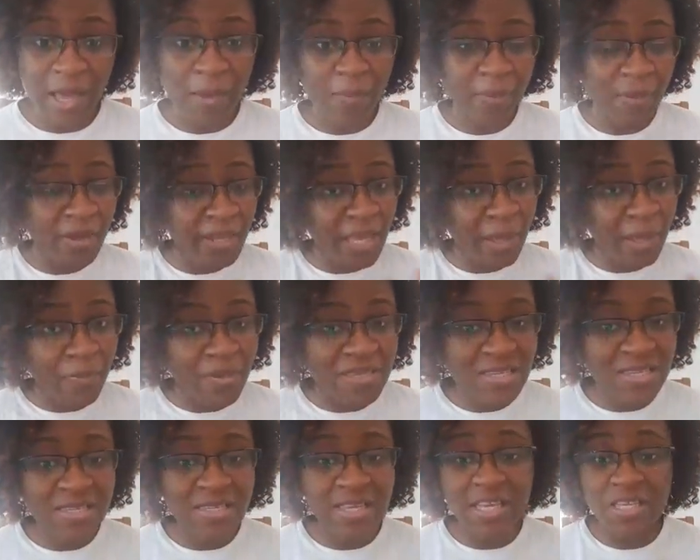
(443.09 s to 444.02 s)
Building a
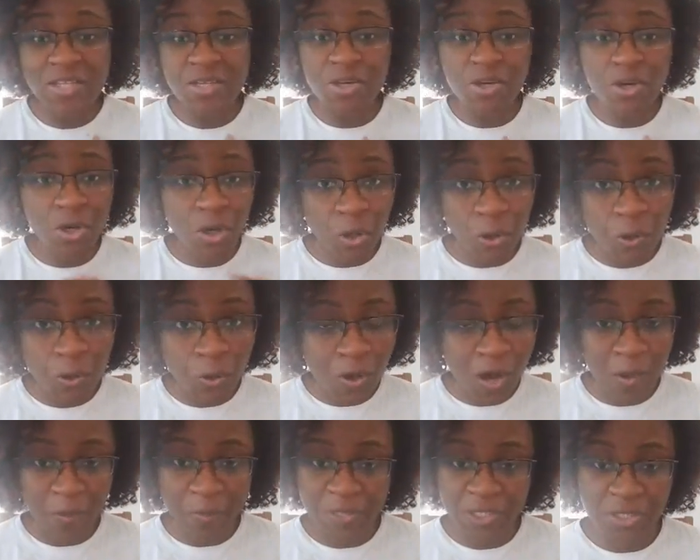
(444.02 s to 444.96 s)
business is new
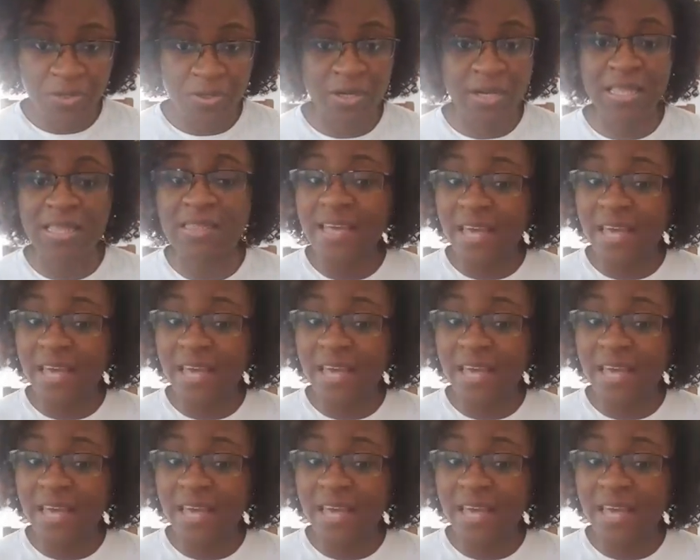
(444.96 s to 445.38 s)
opportunity.